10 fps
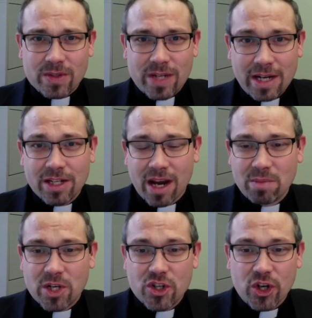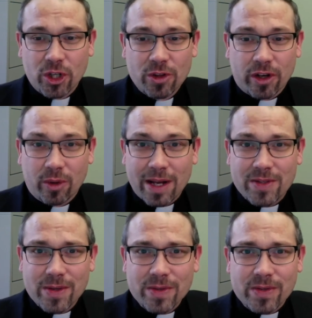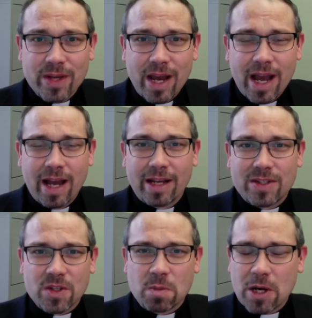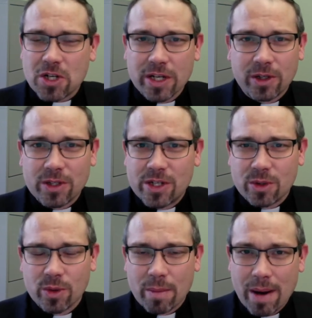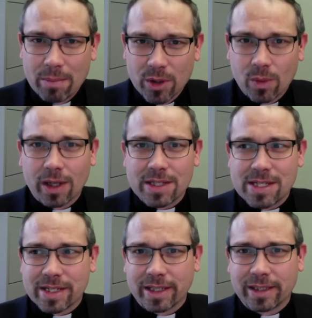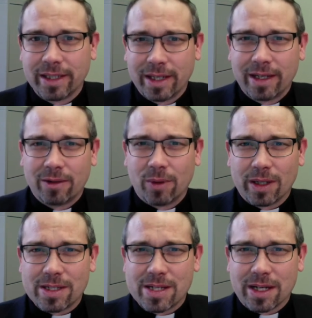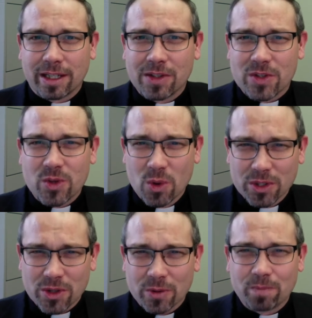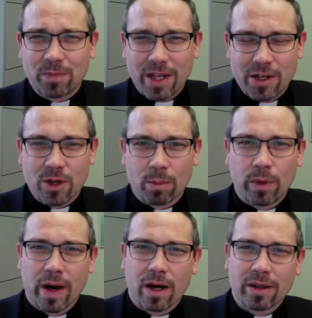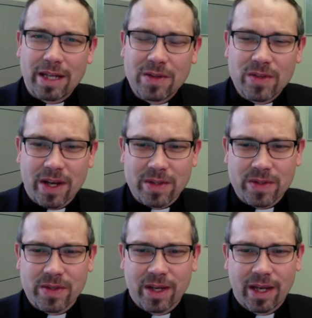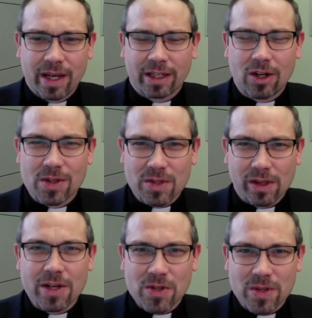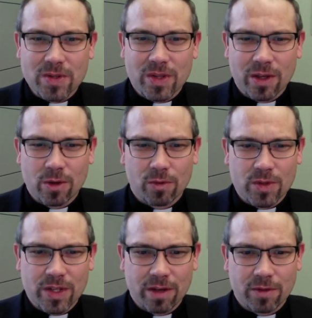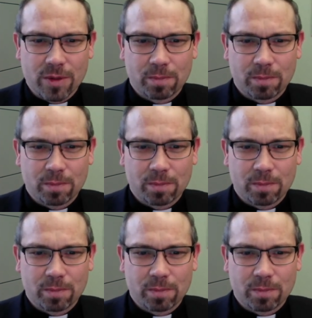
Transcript: take time to journal the graces. It's especially good to remember what consoled you in your prayer, insights and consolations that you've received.